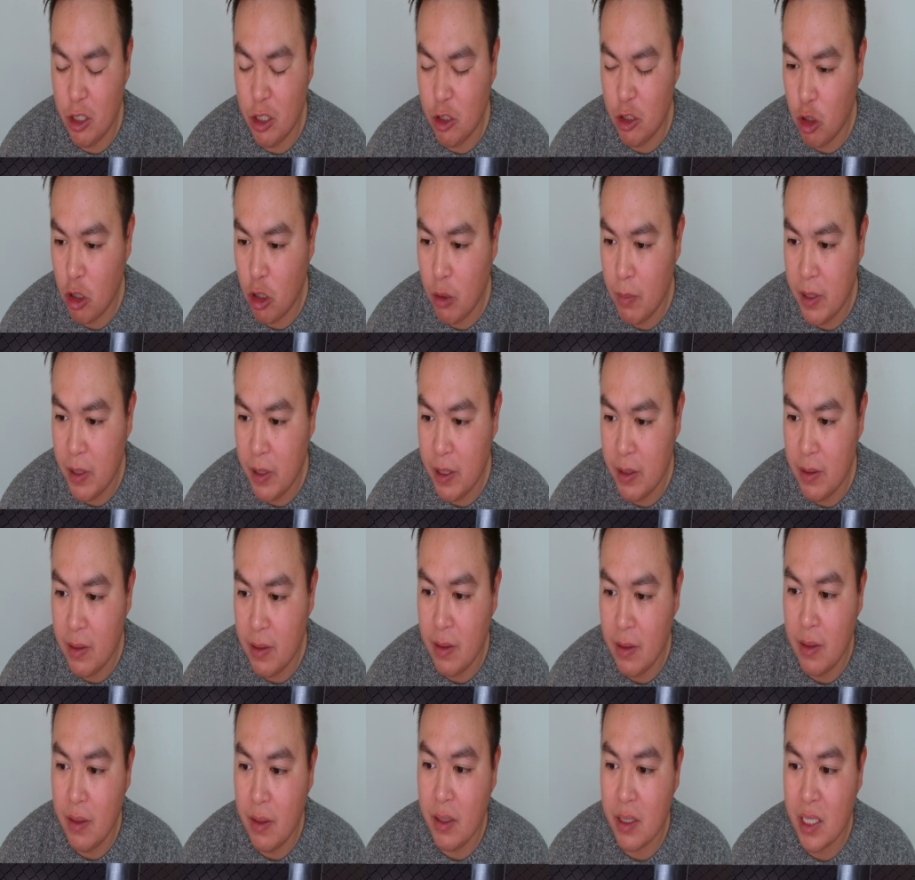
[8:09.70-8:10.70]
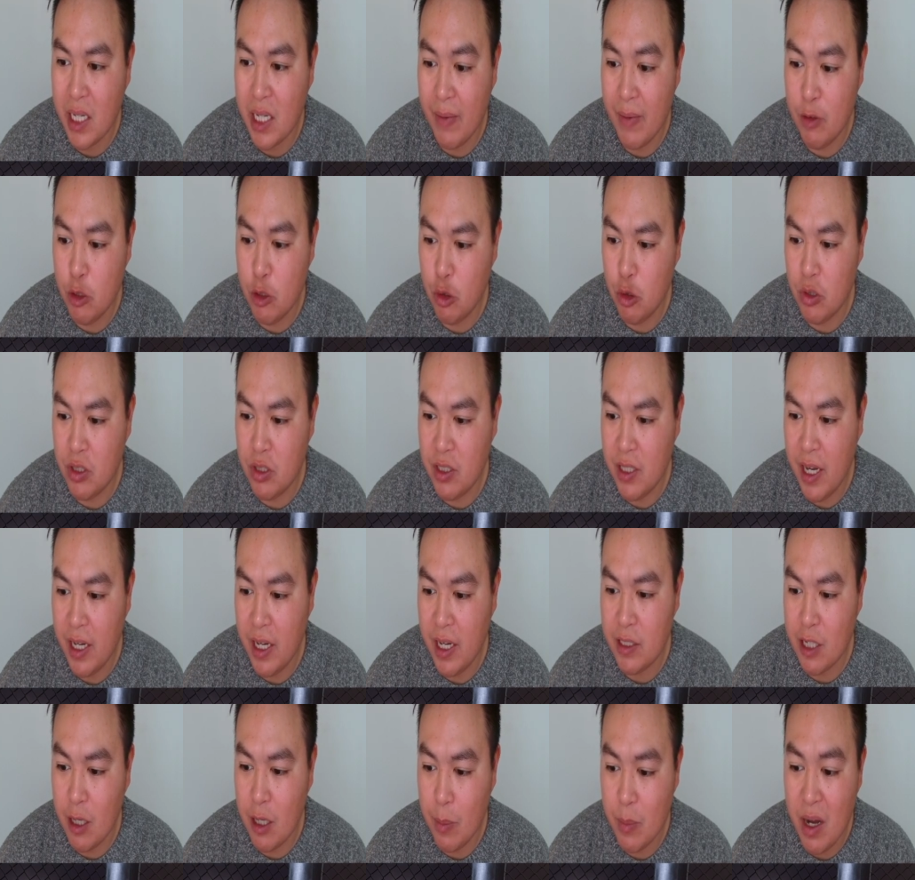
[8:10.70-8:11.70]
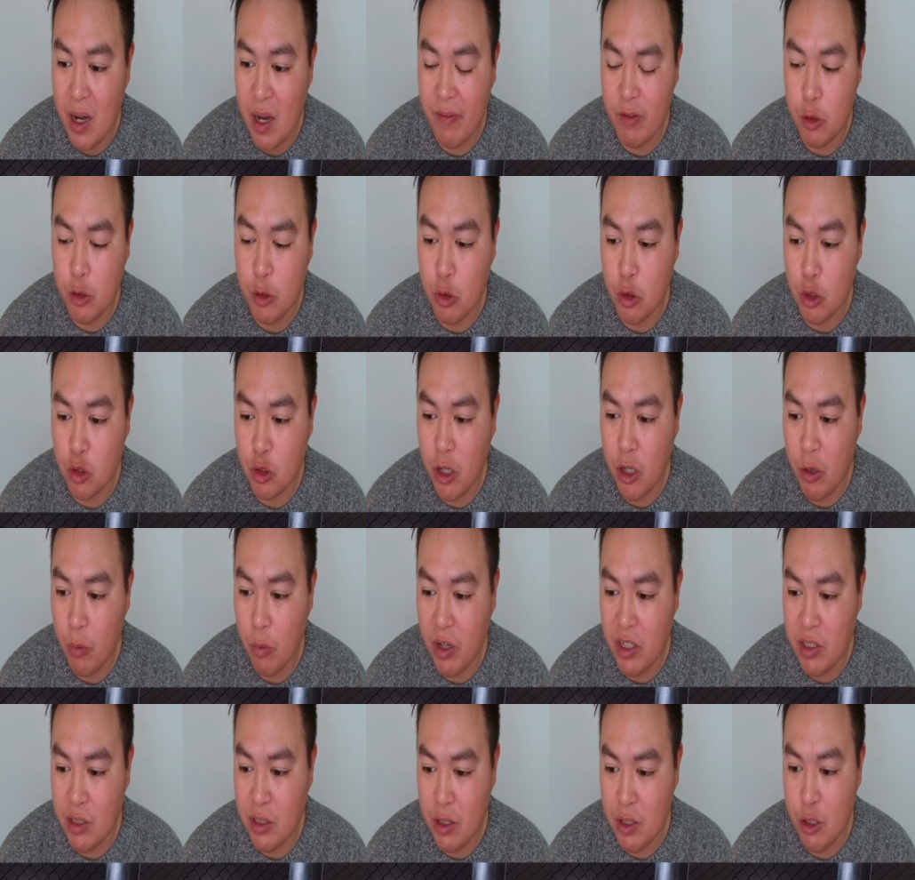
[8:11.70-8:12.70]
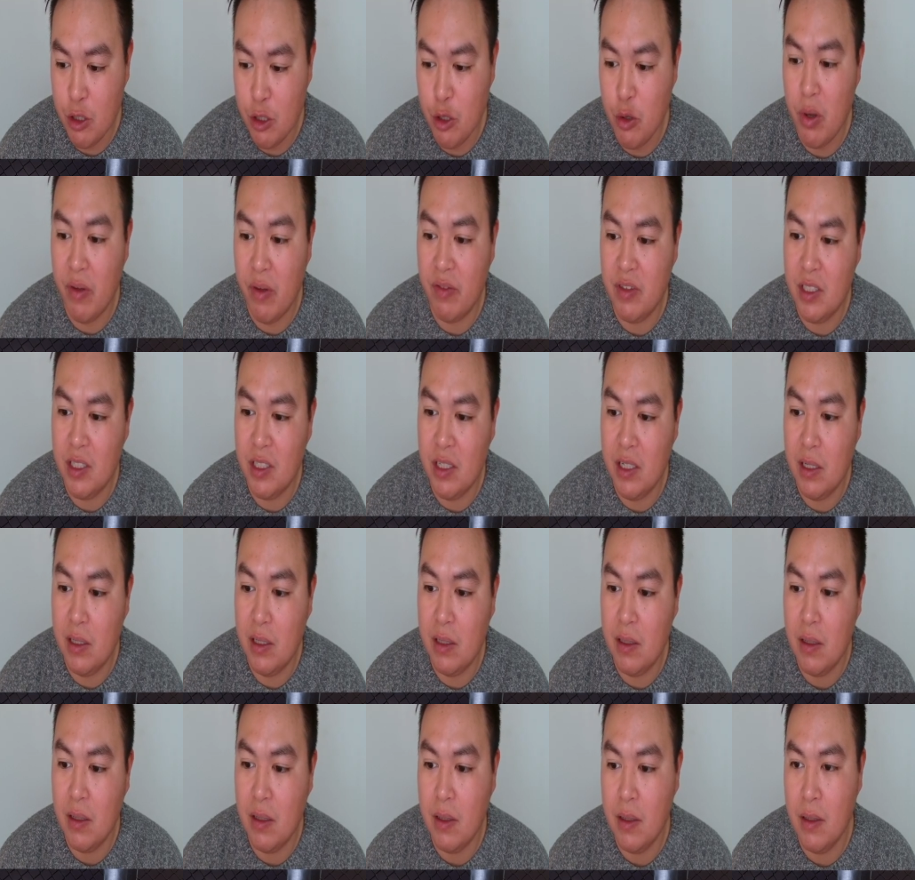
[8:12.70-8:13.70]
Turman. Kevin Jousset is coming off 2 straight wins in the UFC.